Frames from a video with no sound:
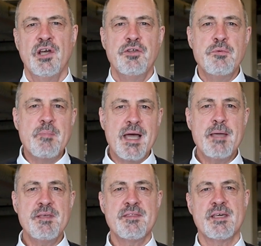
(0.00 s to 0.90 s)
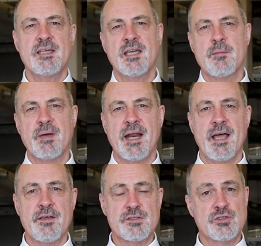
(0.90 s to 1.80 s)
you may be thinking about
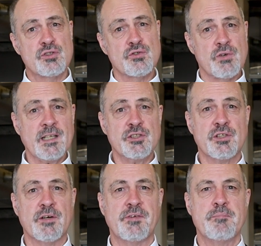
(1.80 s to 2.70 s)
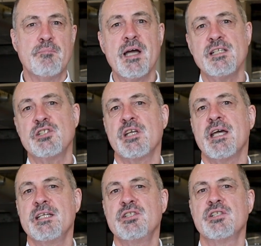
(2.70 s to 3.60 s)
how the structure of it might
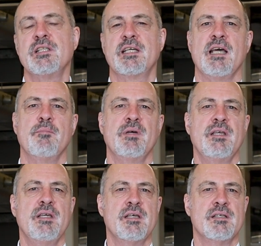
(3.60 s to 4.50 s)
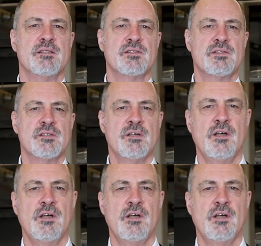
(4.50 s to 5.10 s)
change in the coming years.